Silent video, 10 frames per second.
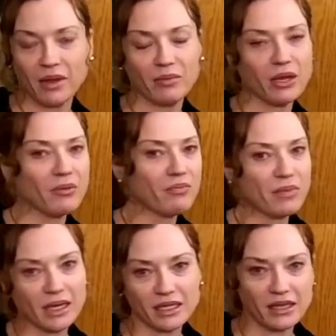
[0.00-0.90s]
maybe a
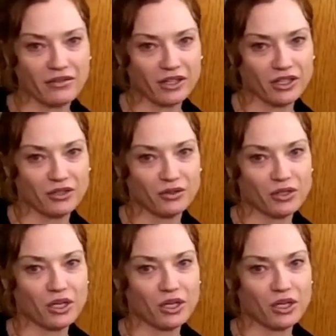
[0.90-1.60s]
mix of the two.